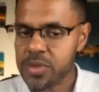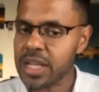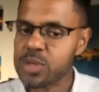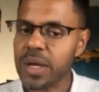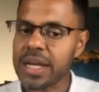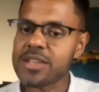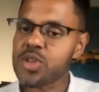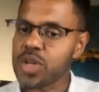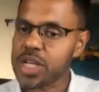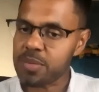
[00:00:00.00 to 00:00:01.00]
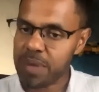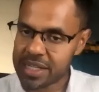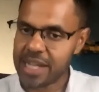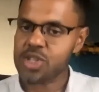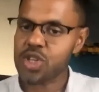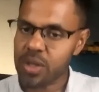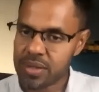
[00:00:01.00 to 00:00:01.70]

So that's why, guys, you need to pay attention to